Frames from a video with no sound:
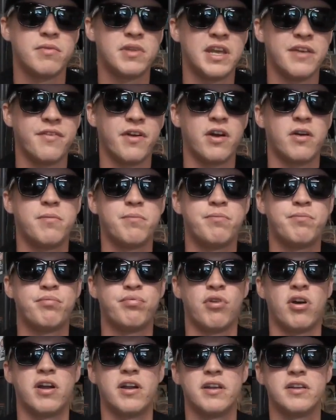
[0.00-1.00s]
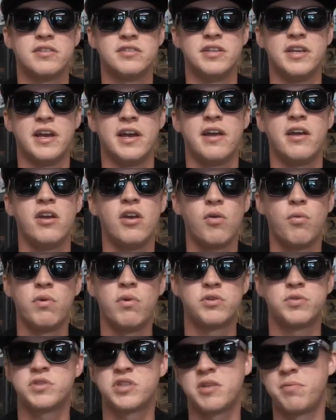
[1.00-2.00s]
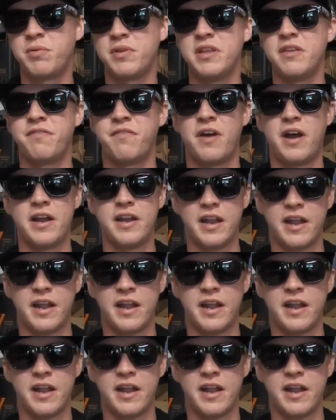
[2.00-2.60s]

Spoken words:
give out products yet, which was completely fine.